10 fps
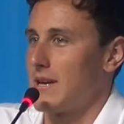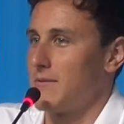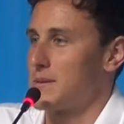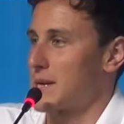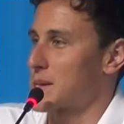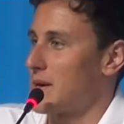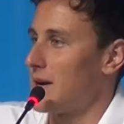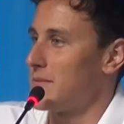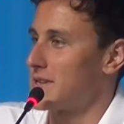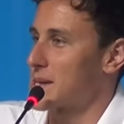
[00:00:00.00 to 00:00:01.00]
it was
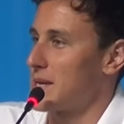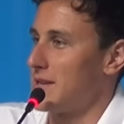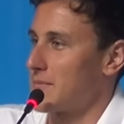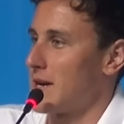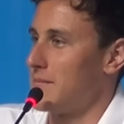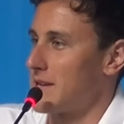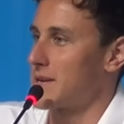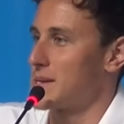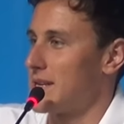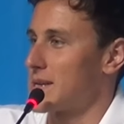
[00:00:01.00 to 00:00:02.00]
excitement to see them coming,
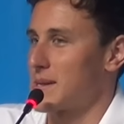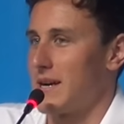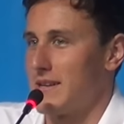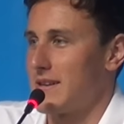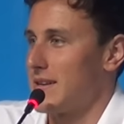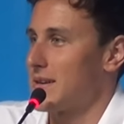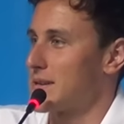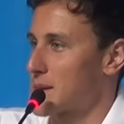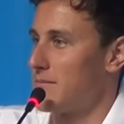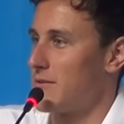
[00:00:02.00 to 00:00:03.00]
because then it's like
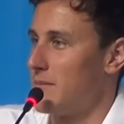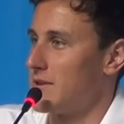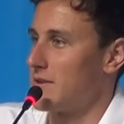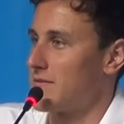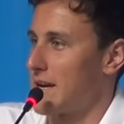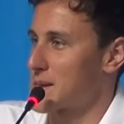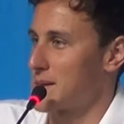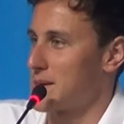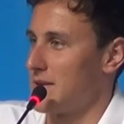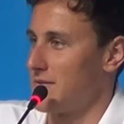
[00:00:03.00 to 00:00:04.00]
there's some familiar
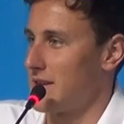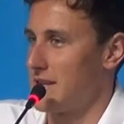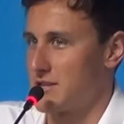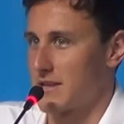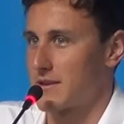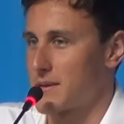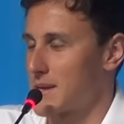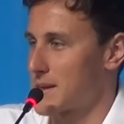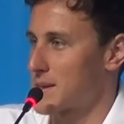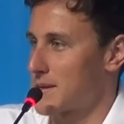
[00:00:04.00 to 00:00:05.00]
faces in the village, and because
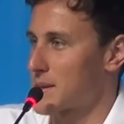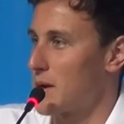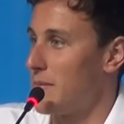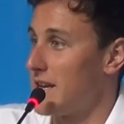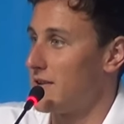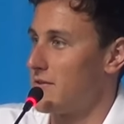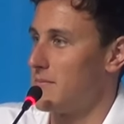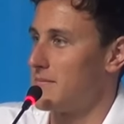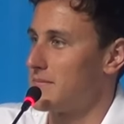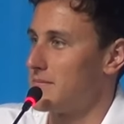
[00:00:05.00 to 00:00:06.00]
there's so many of
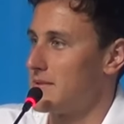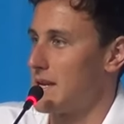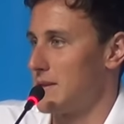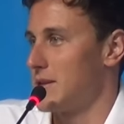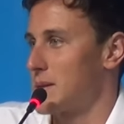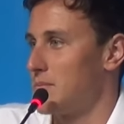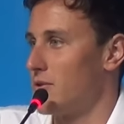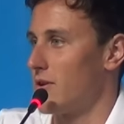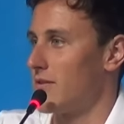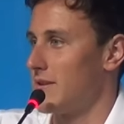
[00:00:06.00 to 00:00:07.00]
them, there's
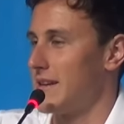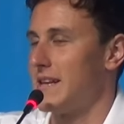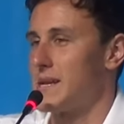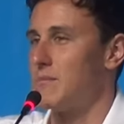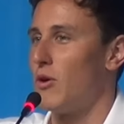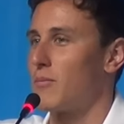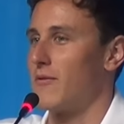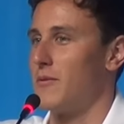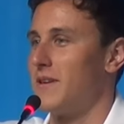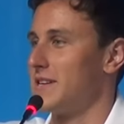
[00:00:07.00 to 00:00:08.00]
more
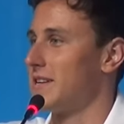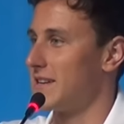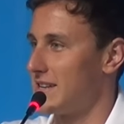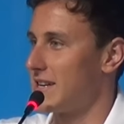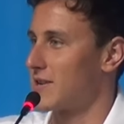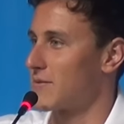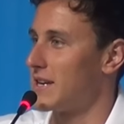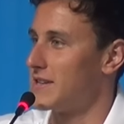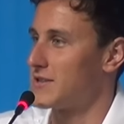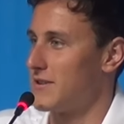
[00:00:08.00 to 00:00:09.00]
probability that you're going to
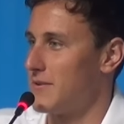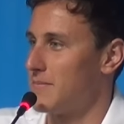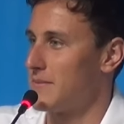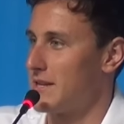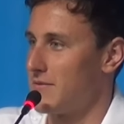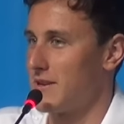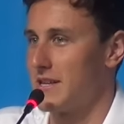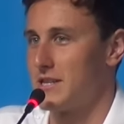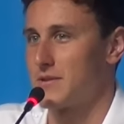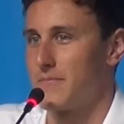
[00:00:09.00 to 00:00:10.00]
run into them in the
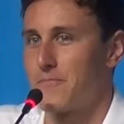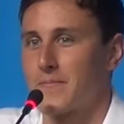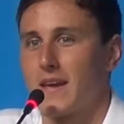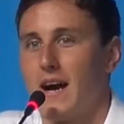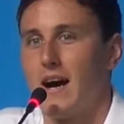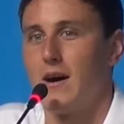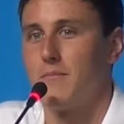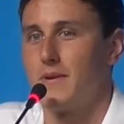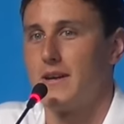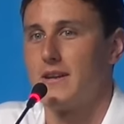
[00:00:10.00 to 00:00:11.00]
village.
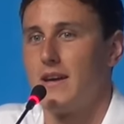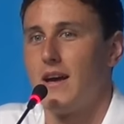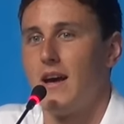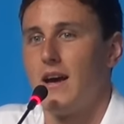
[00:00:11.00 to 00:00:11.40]
But